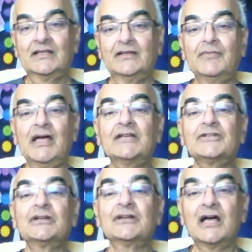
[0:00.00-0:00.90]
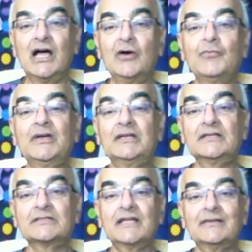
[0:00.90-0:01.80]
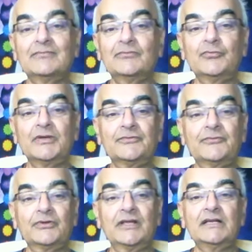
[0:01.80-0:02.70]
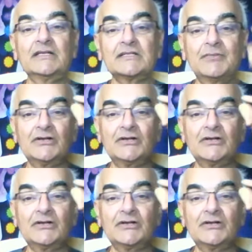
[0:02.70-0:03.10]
Imagine how big is that movement for, and it's